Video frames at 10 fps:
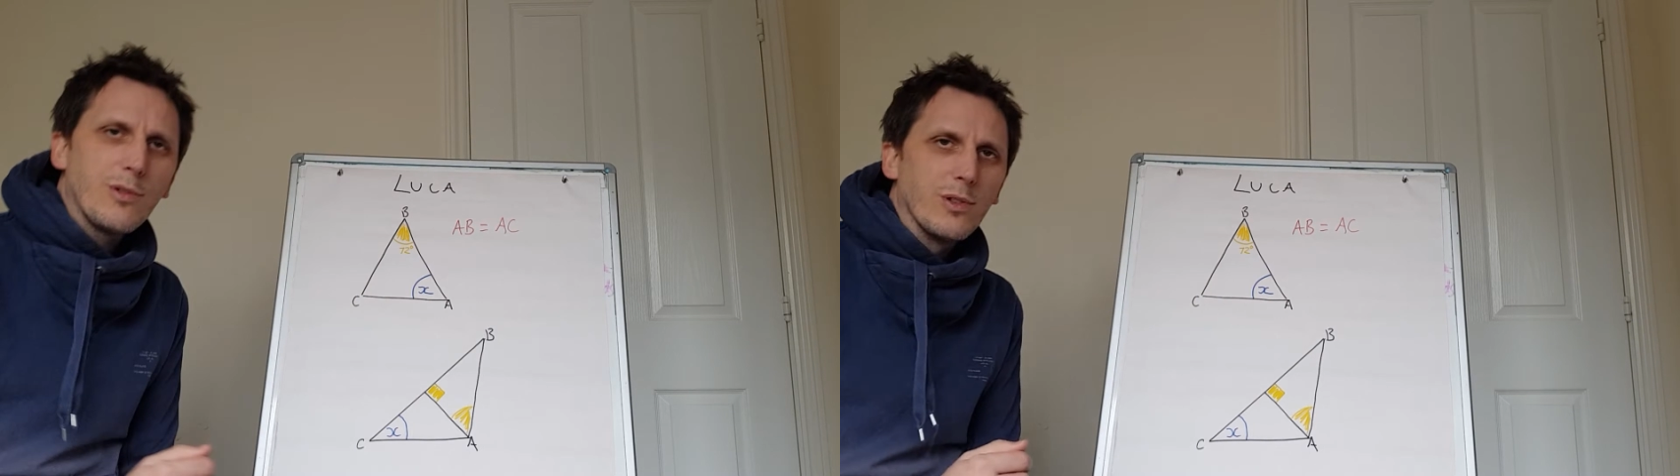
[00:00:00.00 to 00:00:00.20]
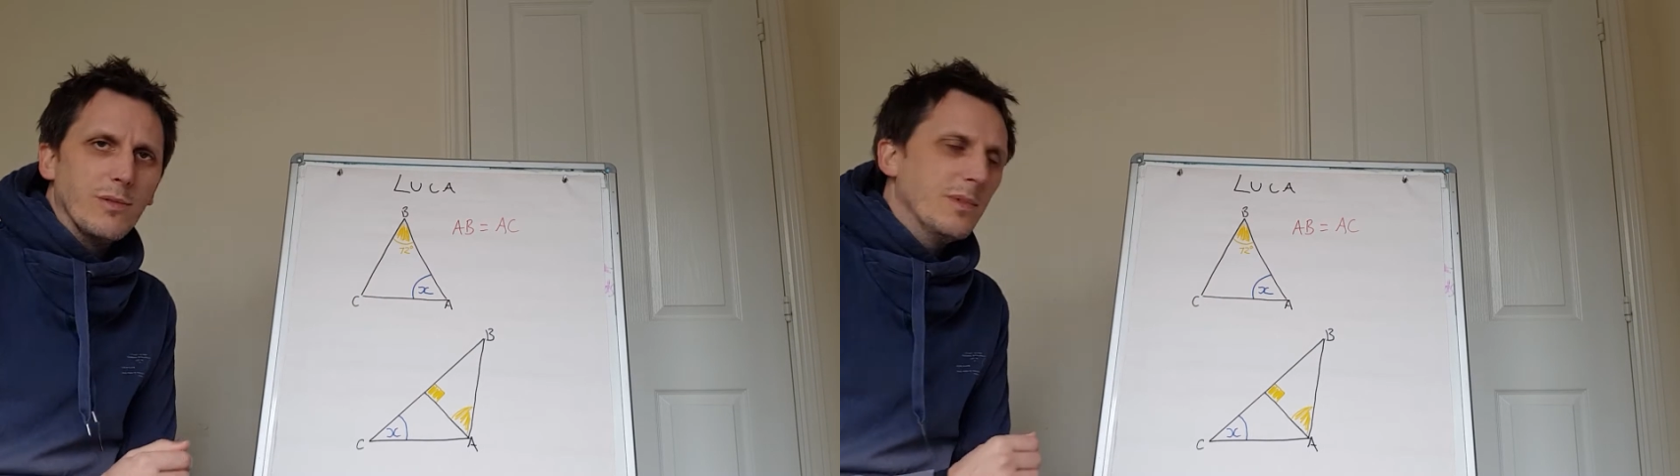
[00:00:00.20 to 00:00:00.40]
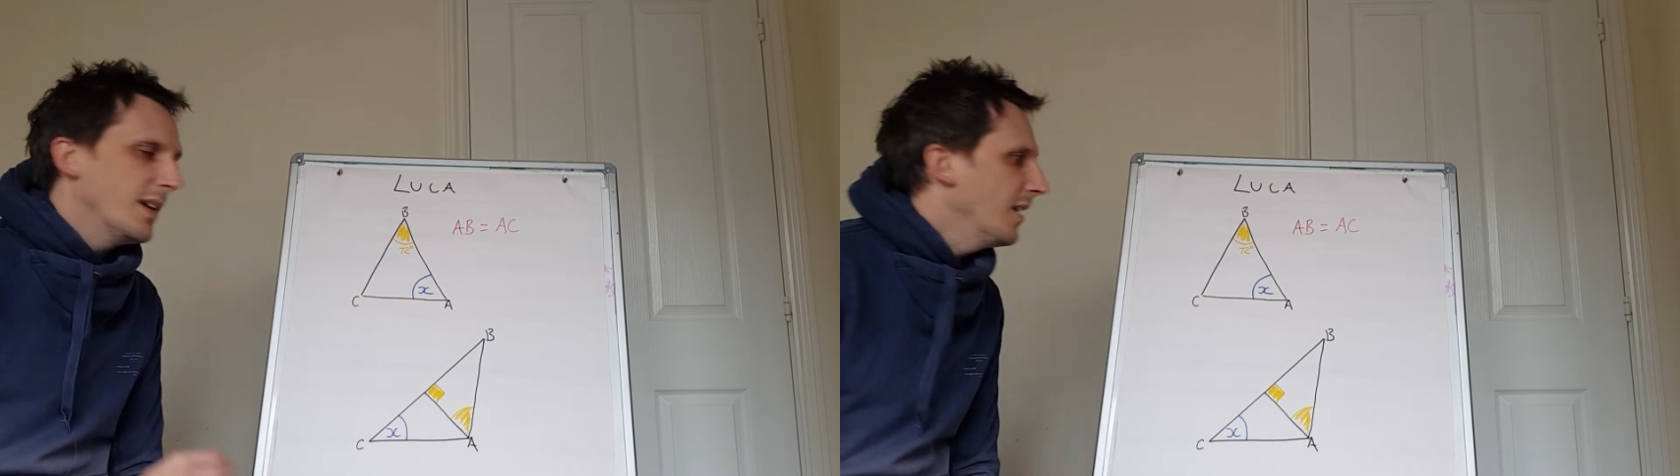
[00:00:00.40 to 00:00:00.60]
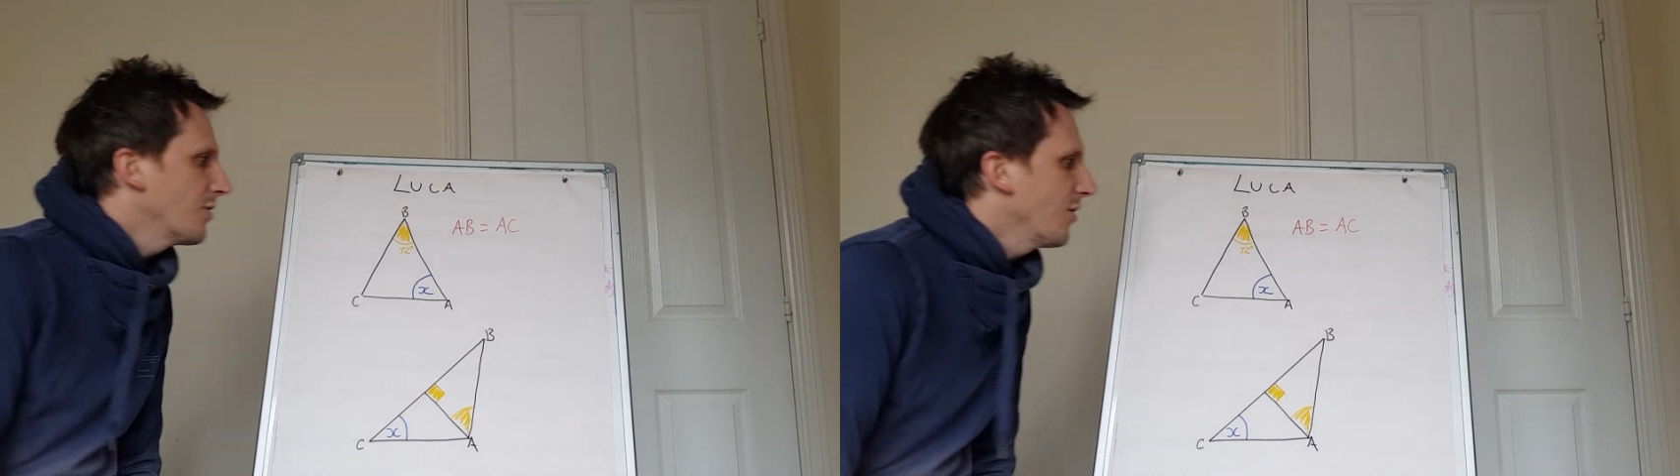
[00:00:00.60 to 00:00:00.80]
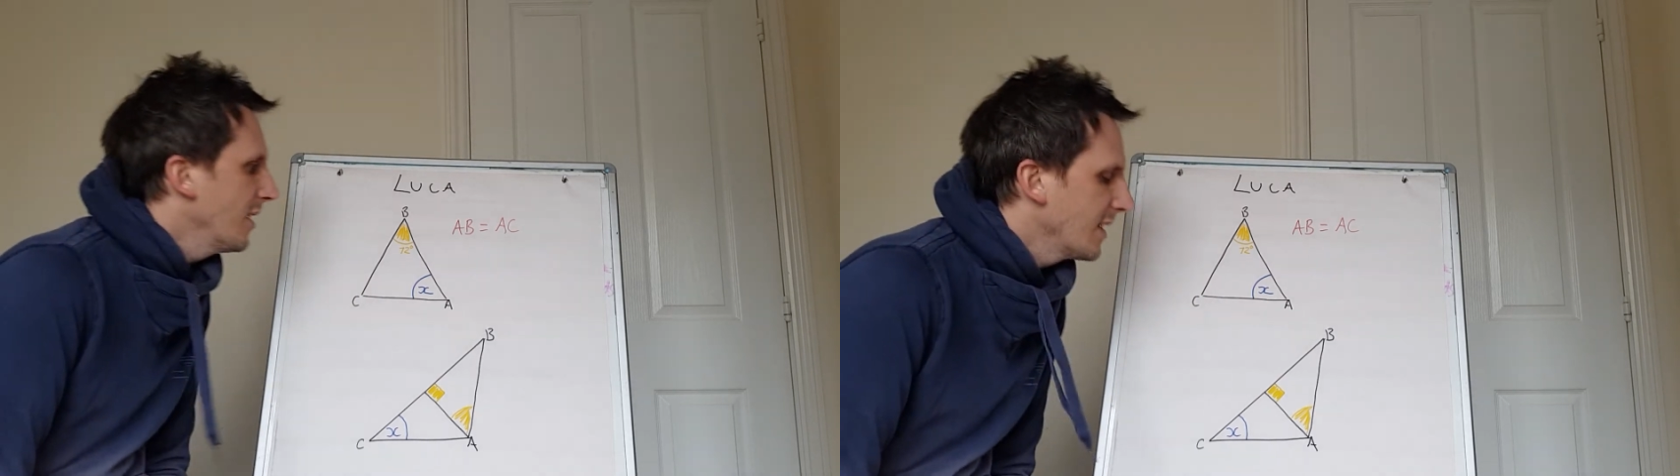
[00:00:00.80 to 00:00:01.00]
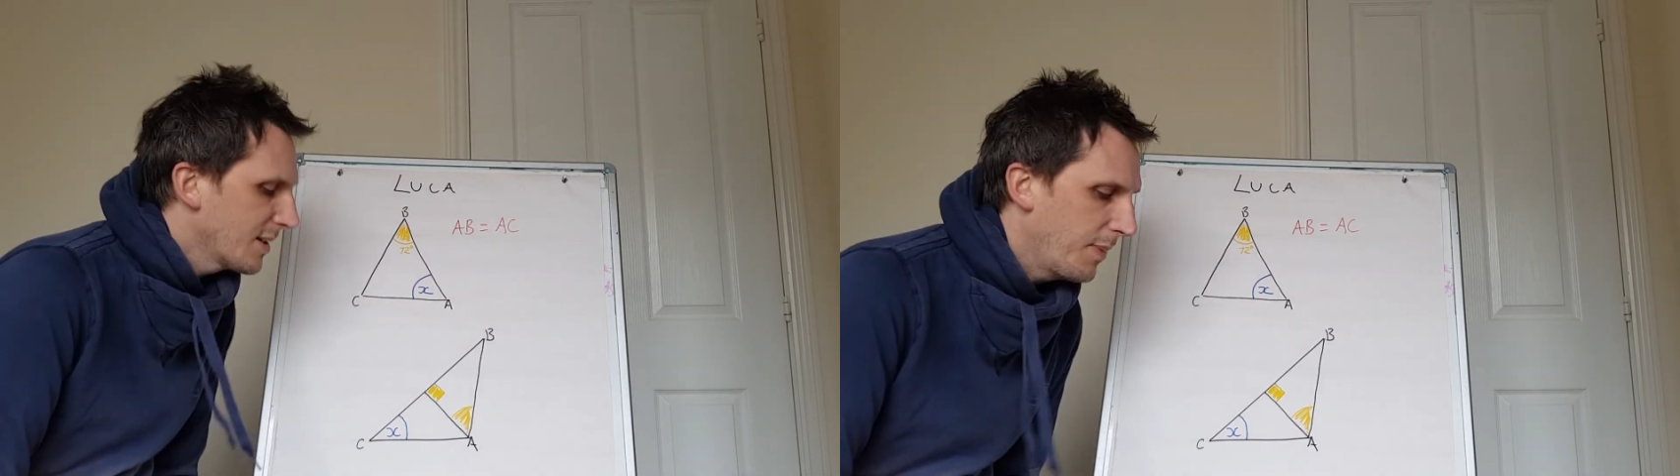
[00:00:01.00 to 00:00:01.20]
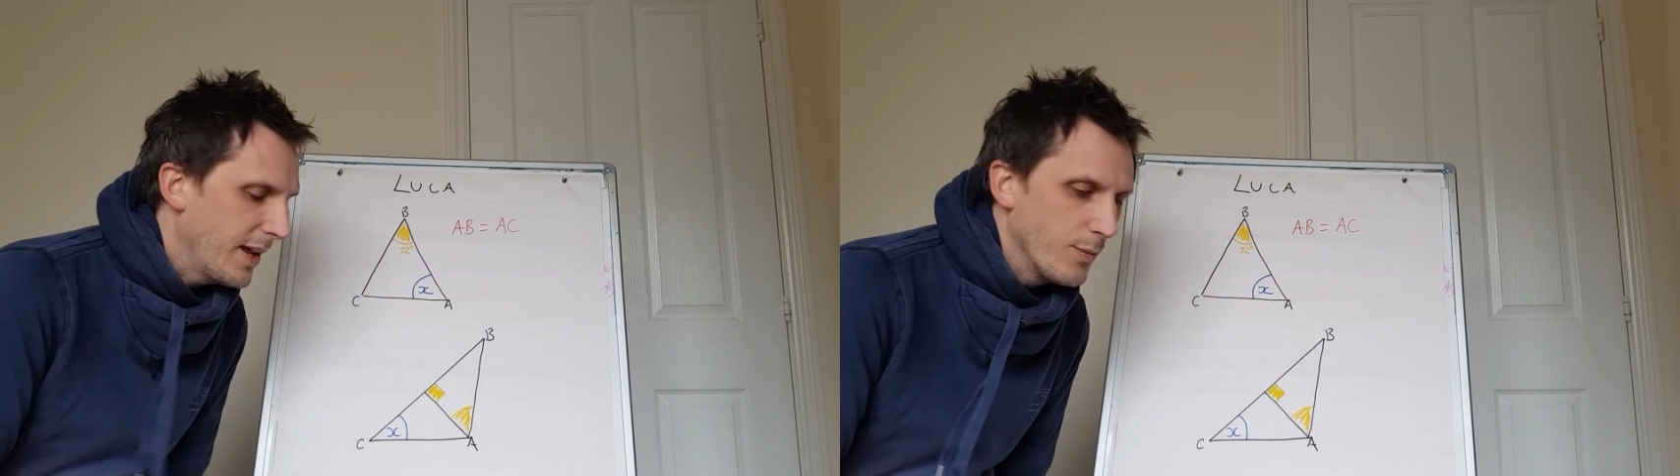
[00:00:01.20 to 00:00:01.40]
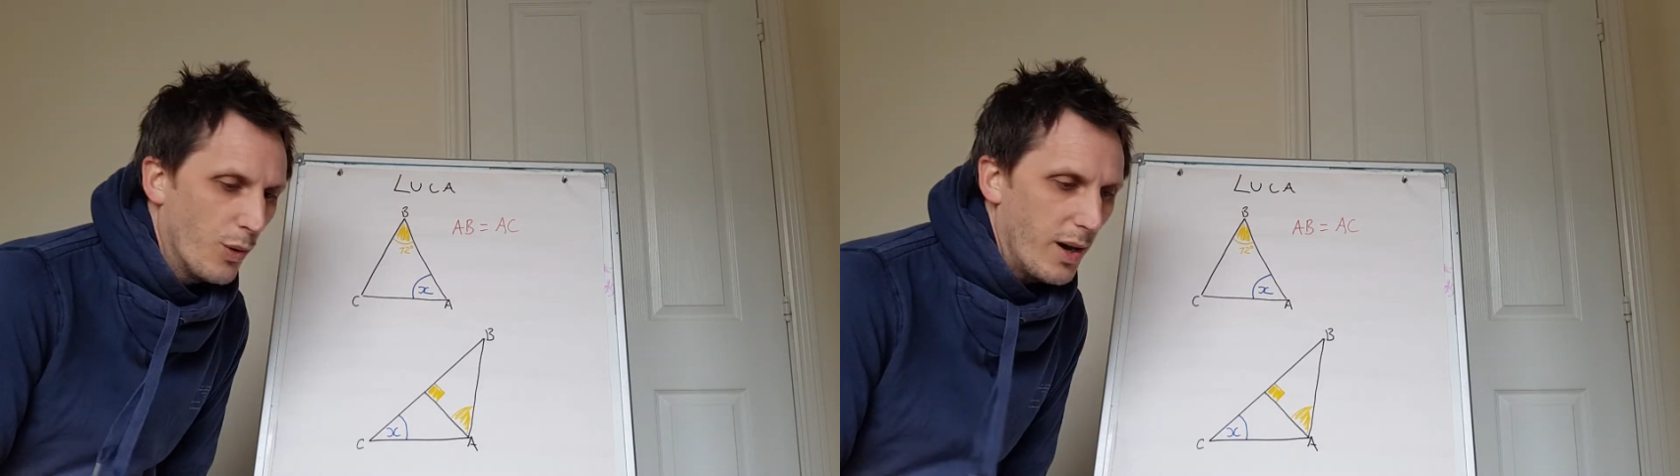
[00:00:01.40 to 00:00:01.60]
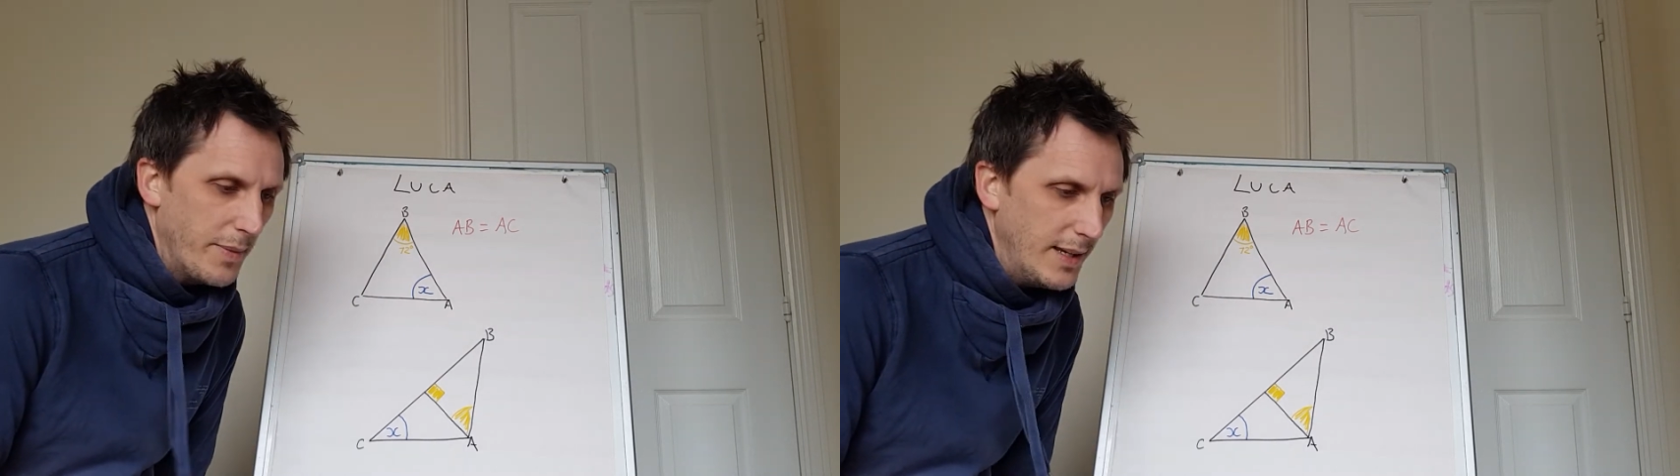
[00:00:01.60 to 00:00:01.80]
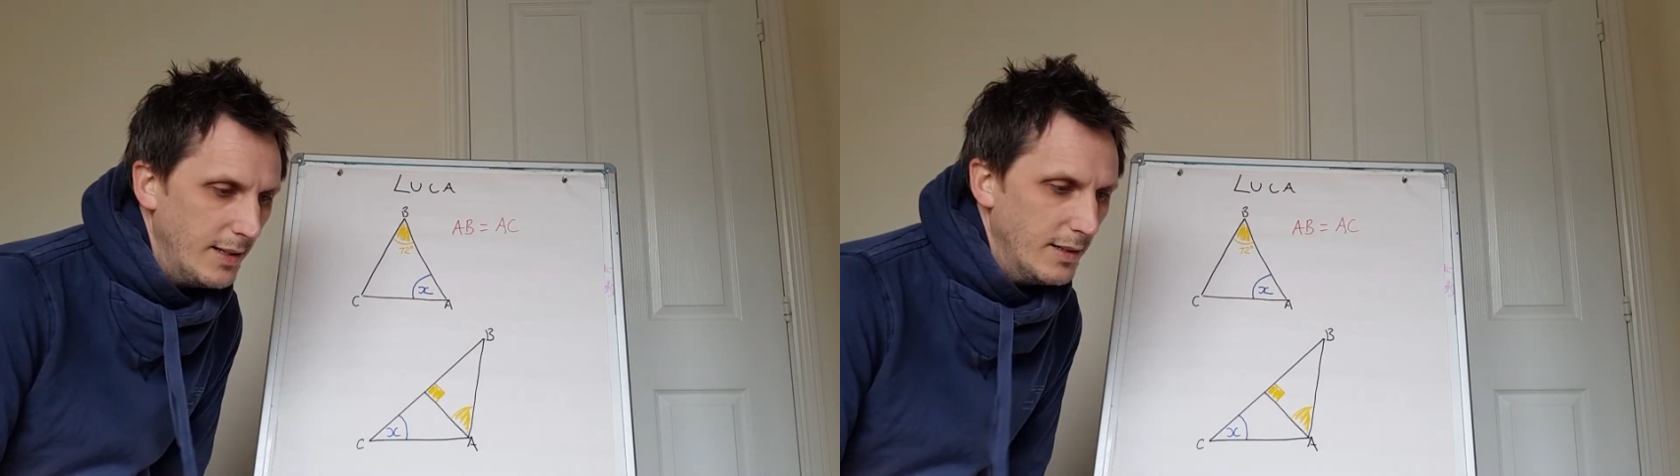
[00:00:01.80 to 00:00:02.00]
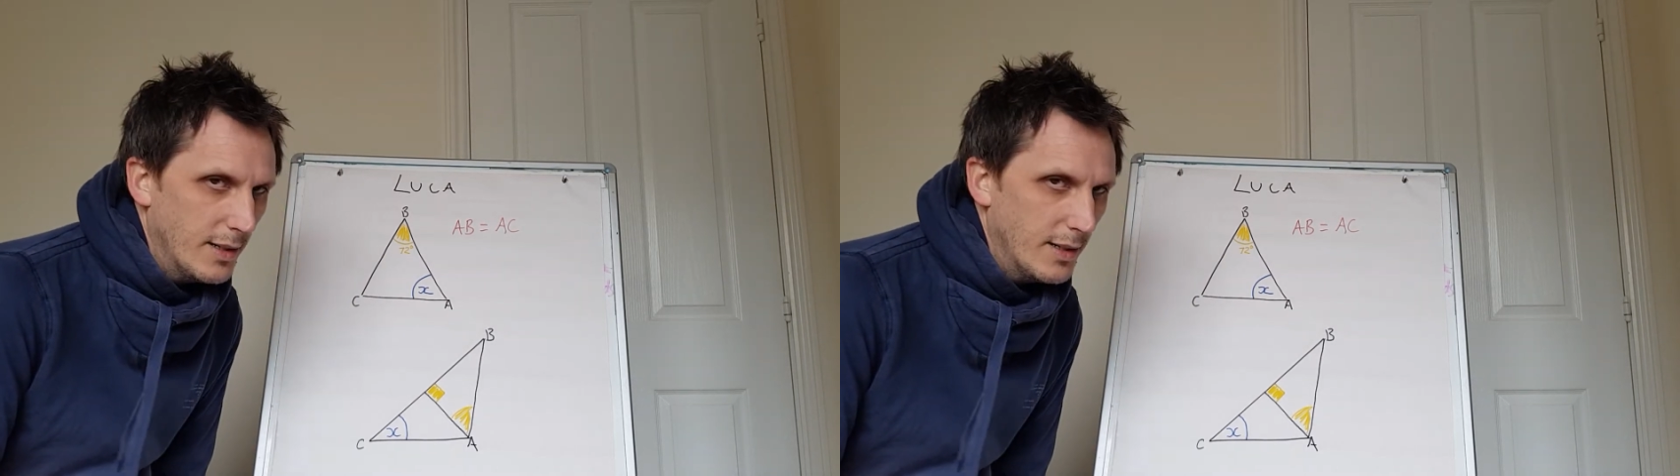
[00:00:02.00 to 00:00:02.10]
them, I'll try and explain what I mean.